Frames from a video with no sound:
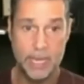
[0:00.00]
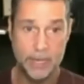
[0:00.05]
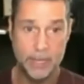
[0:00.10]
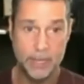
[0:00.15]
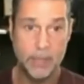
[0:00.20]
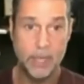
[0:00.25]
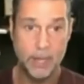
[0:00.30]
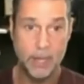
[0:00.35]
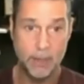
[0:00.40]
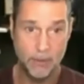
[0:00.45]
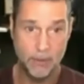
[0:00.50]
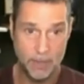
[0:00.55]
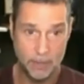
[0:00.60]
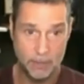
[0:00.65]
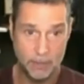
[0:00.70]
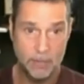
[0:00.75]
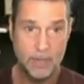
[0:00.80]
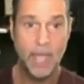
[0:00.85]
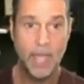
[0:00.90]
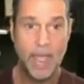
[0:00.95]
in
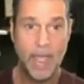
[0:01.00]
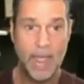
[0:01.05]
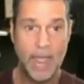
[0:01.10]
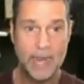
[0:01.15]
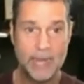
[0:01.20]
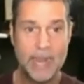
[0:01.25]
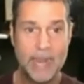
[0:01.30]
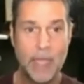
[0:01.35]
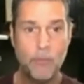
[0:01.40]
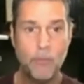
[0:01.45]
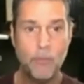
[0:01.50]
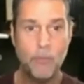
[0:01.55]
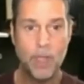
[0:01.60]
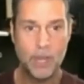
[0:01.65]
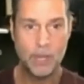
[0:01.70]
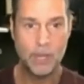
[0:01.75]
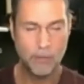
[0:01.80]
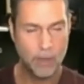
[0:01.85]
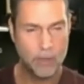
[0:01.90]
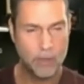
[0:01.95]
Ethereum and
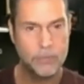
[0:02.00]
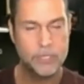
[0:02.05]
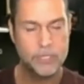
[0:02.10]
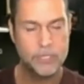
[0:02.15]
network growth